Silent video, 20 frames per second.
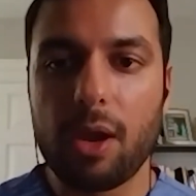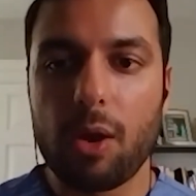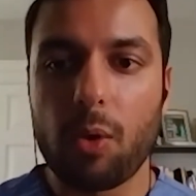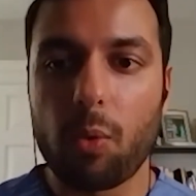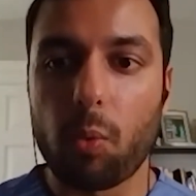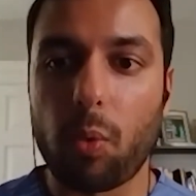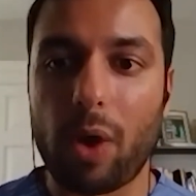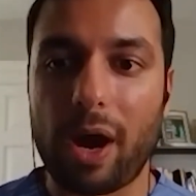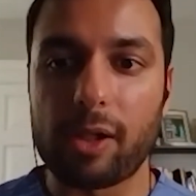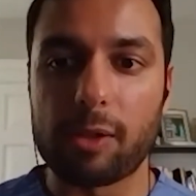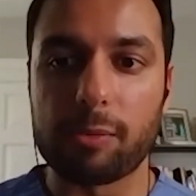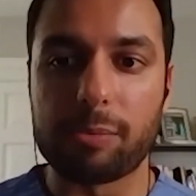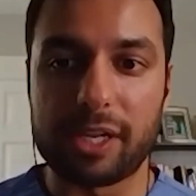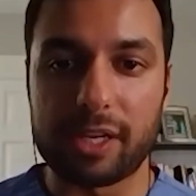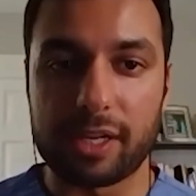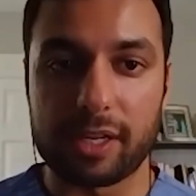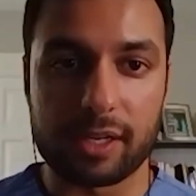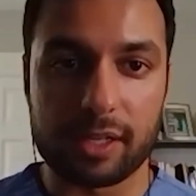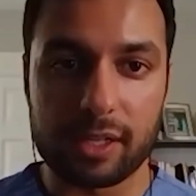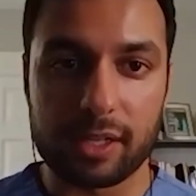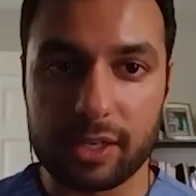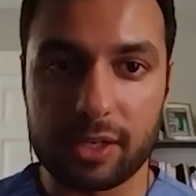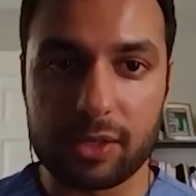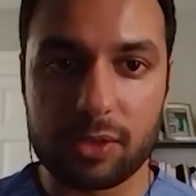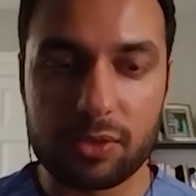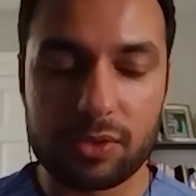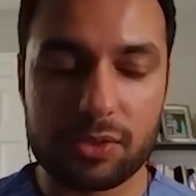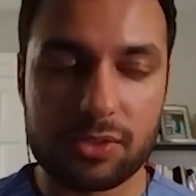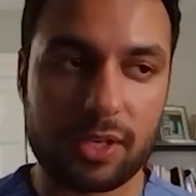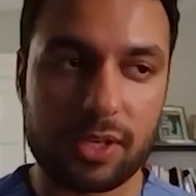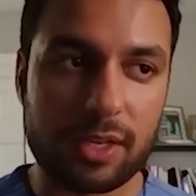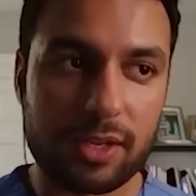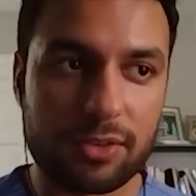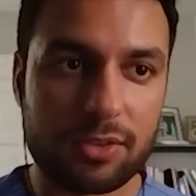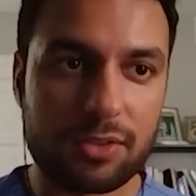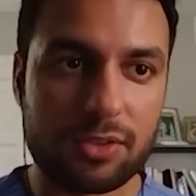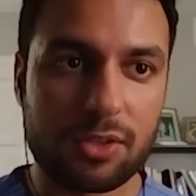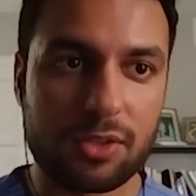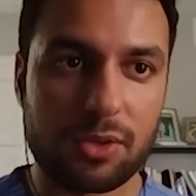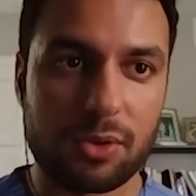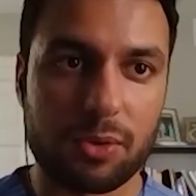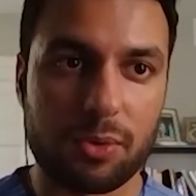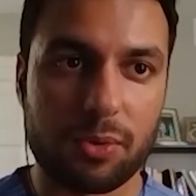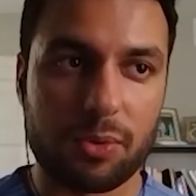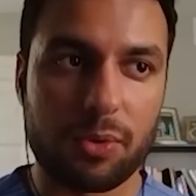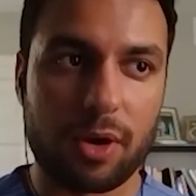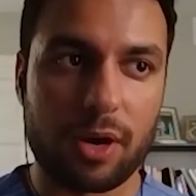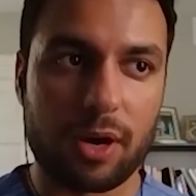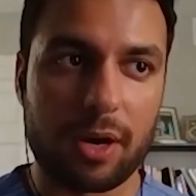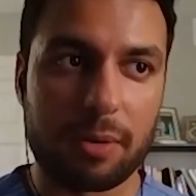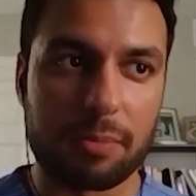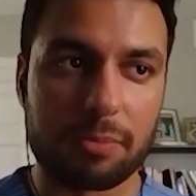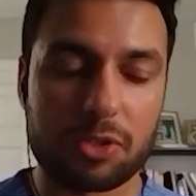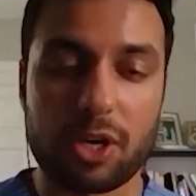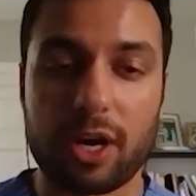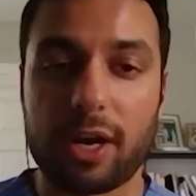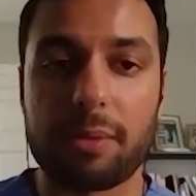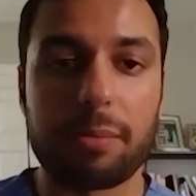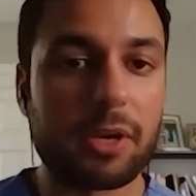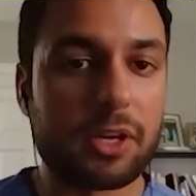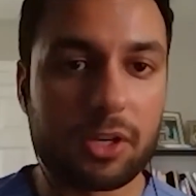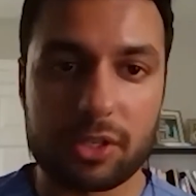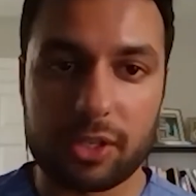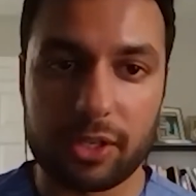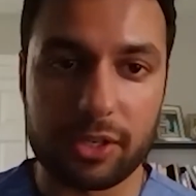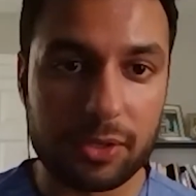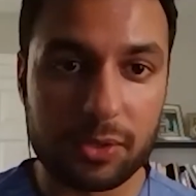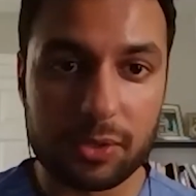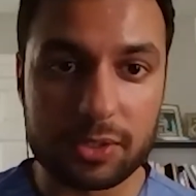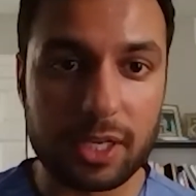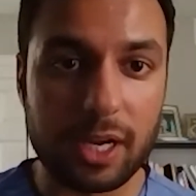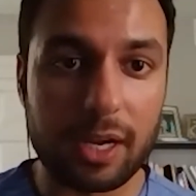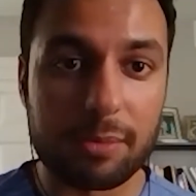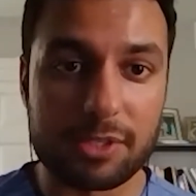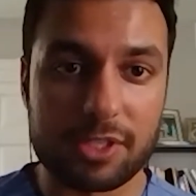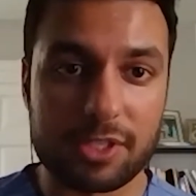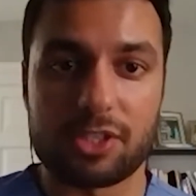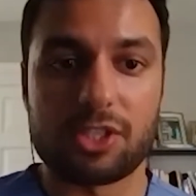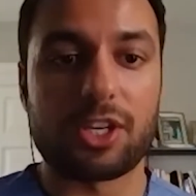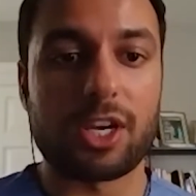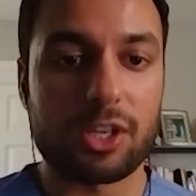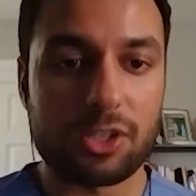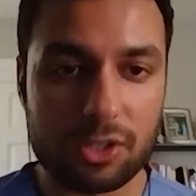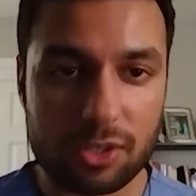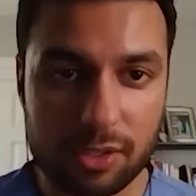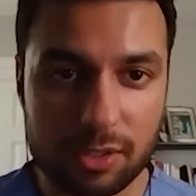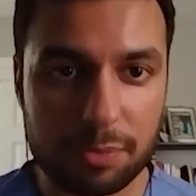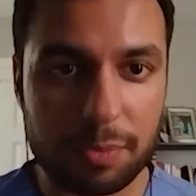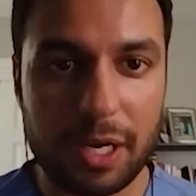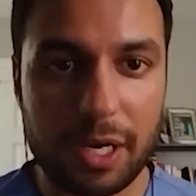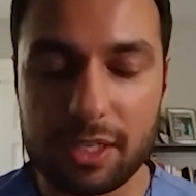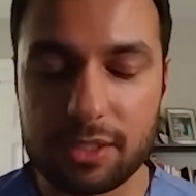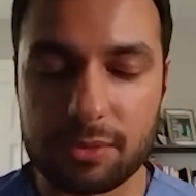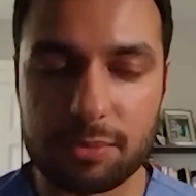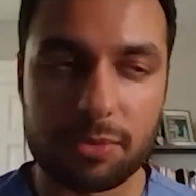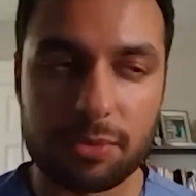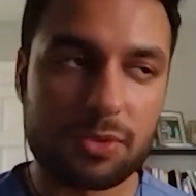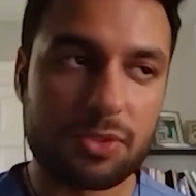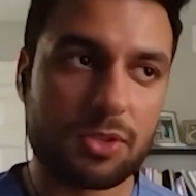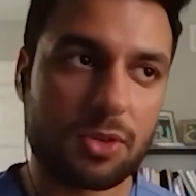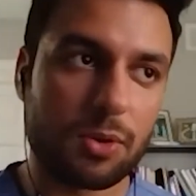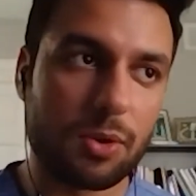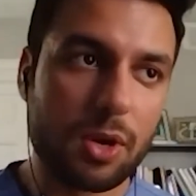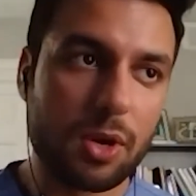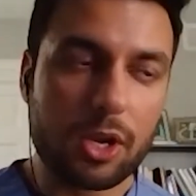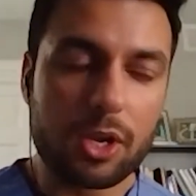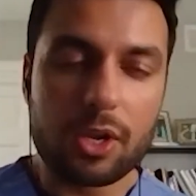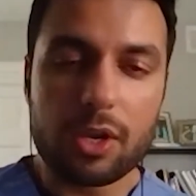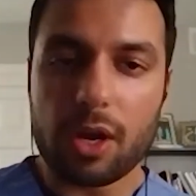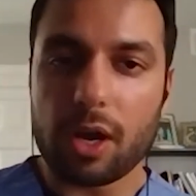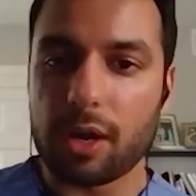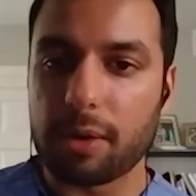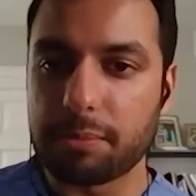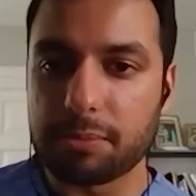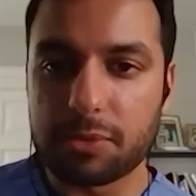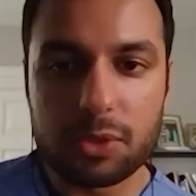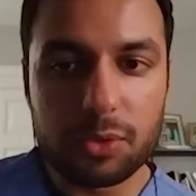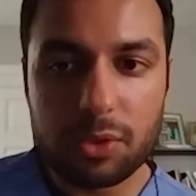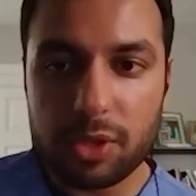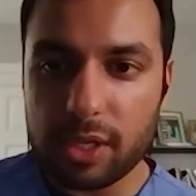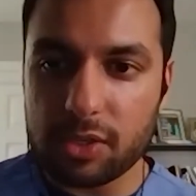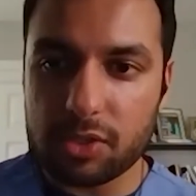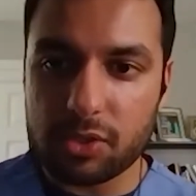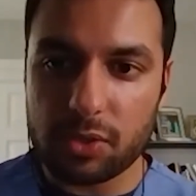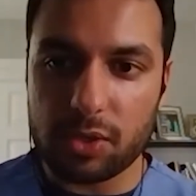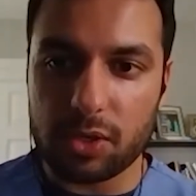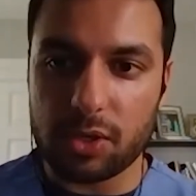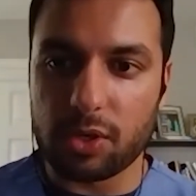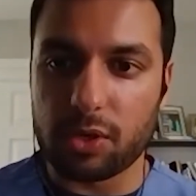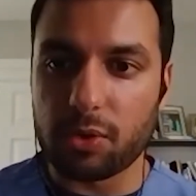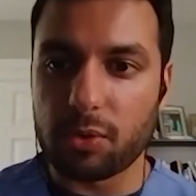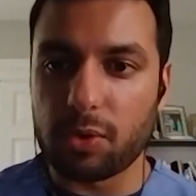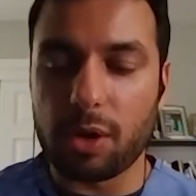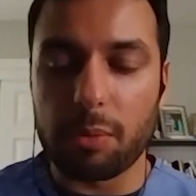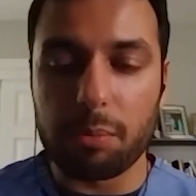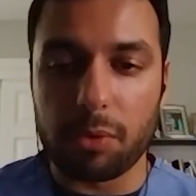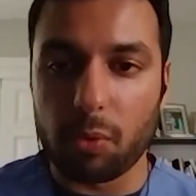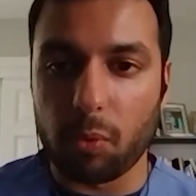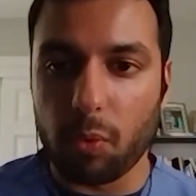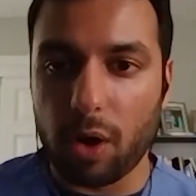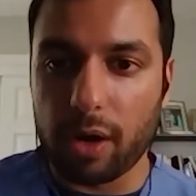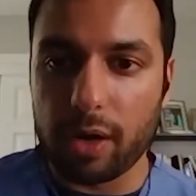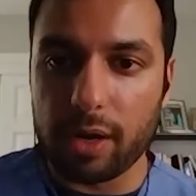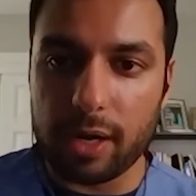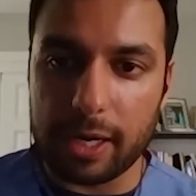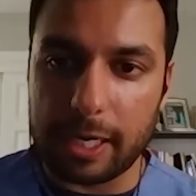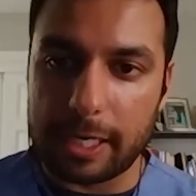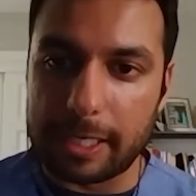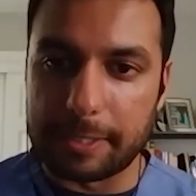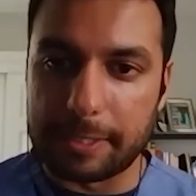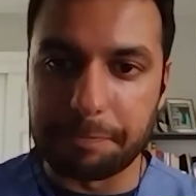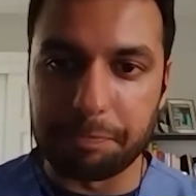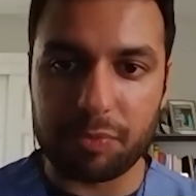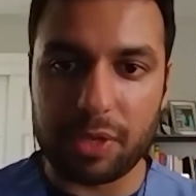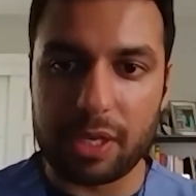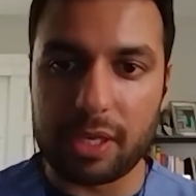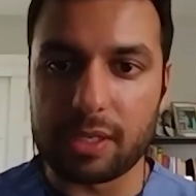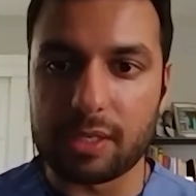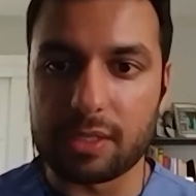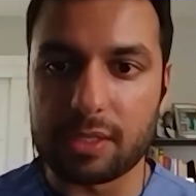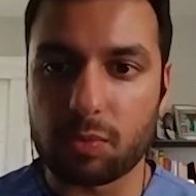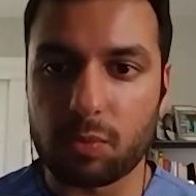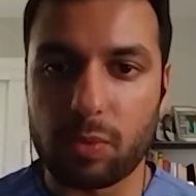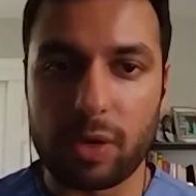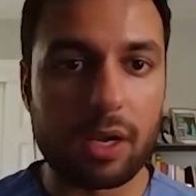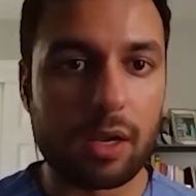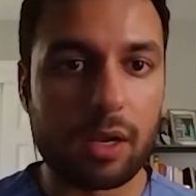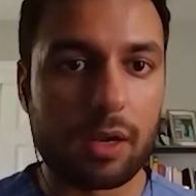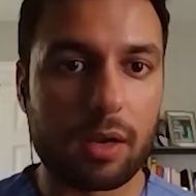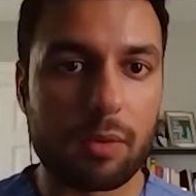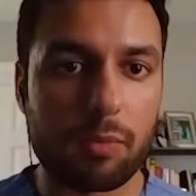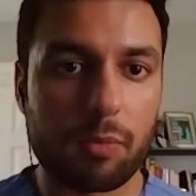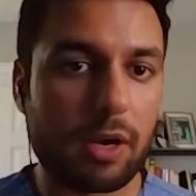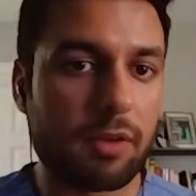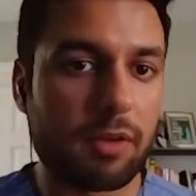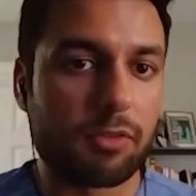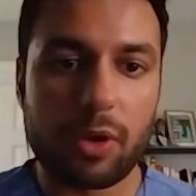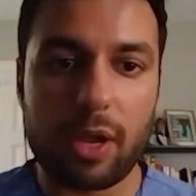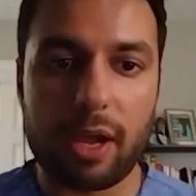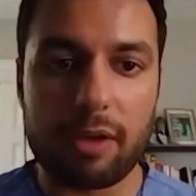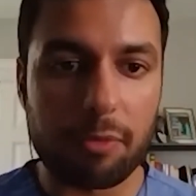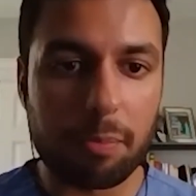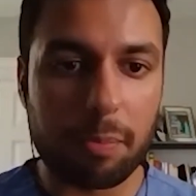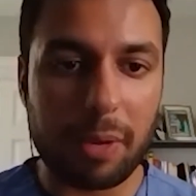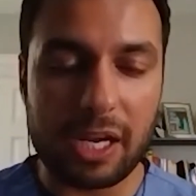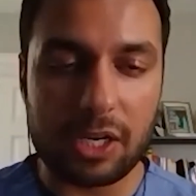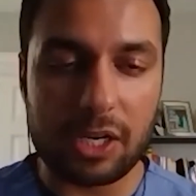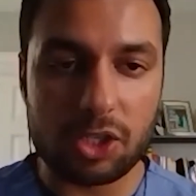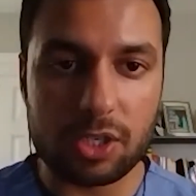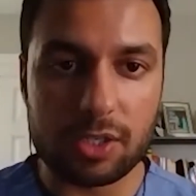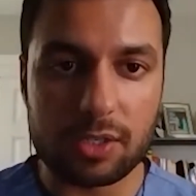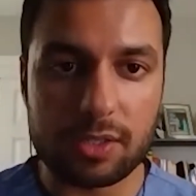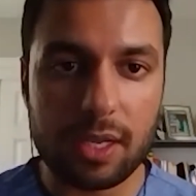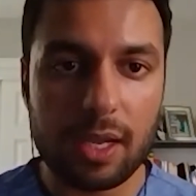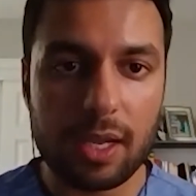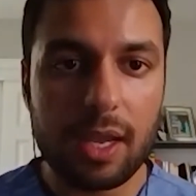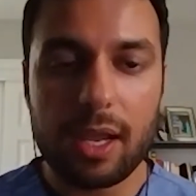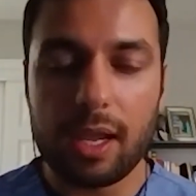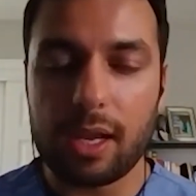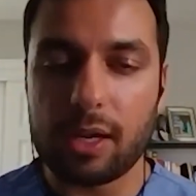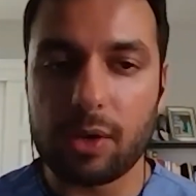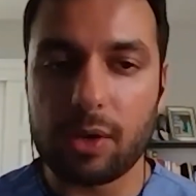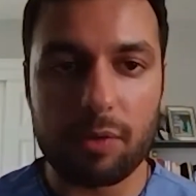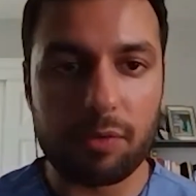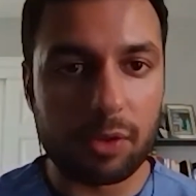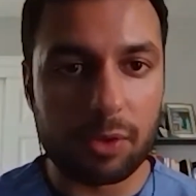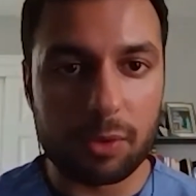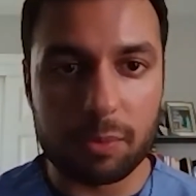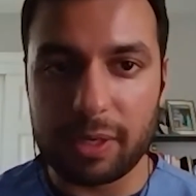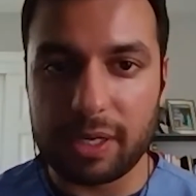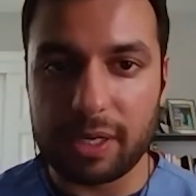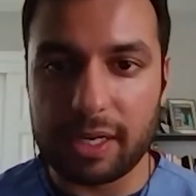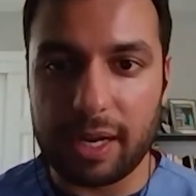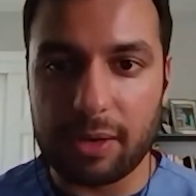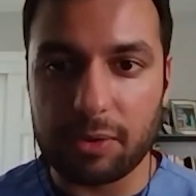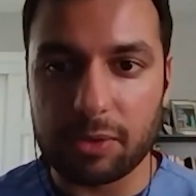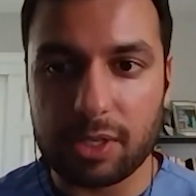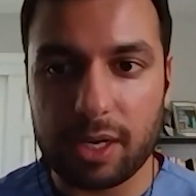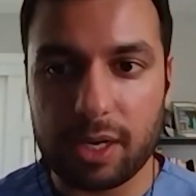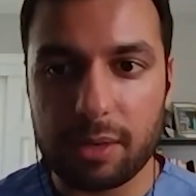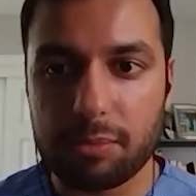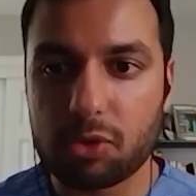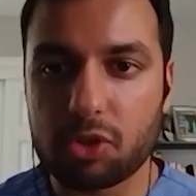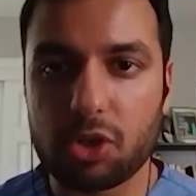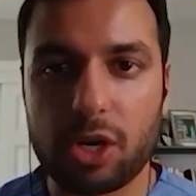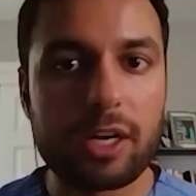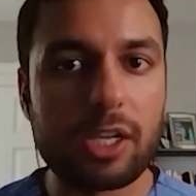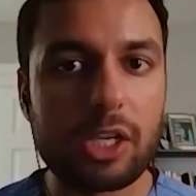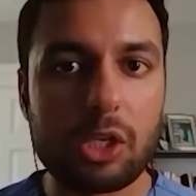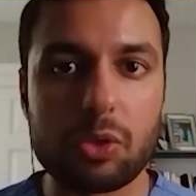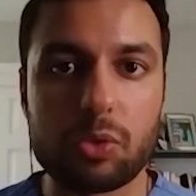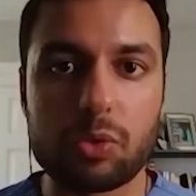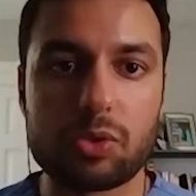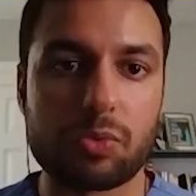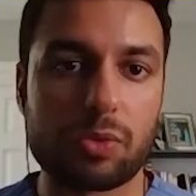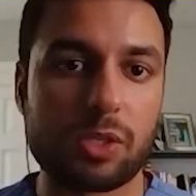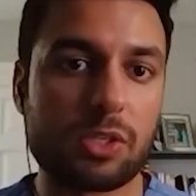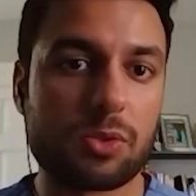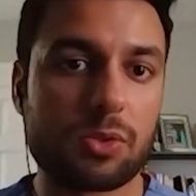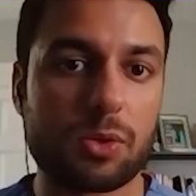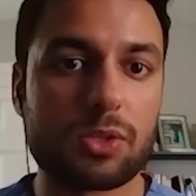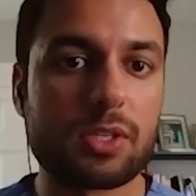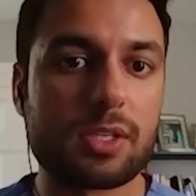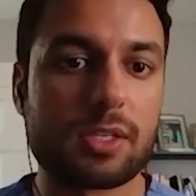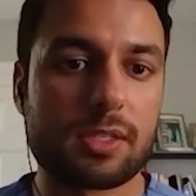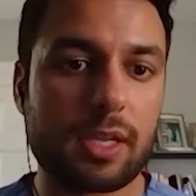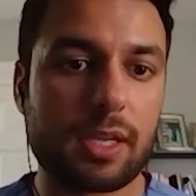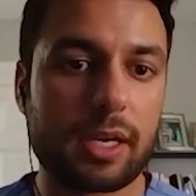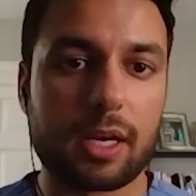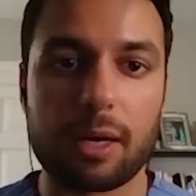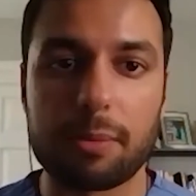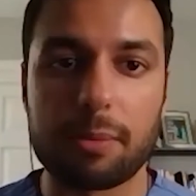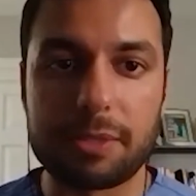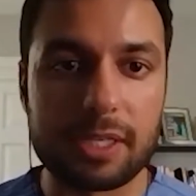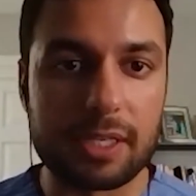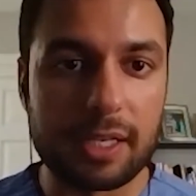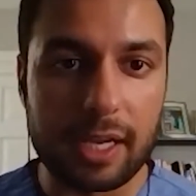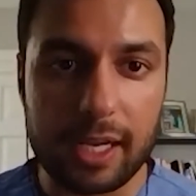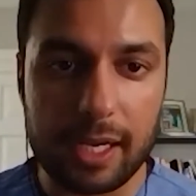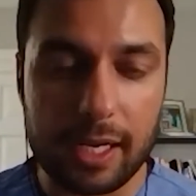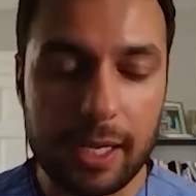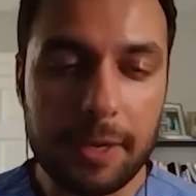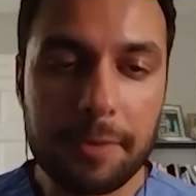while being in clinicals is to try and make your clinical time as educational as possible. So, two things you can do. Number one is whenever you have a patient and you have a little bit of downtime, try to use resources like Up to Date